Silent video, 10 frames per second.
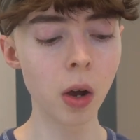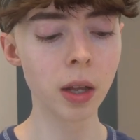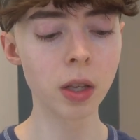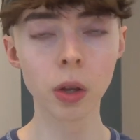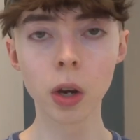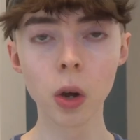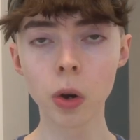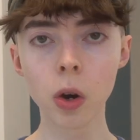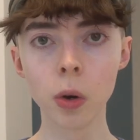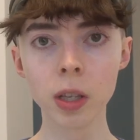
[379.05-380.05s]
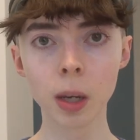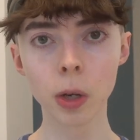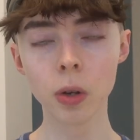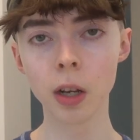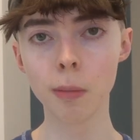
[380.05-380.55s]
and so the coenzyme
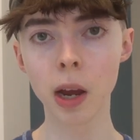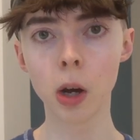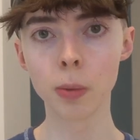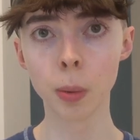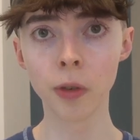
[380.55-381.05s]
Q10 may help to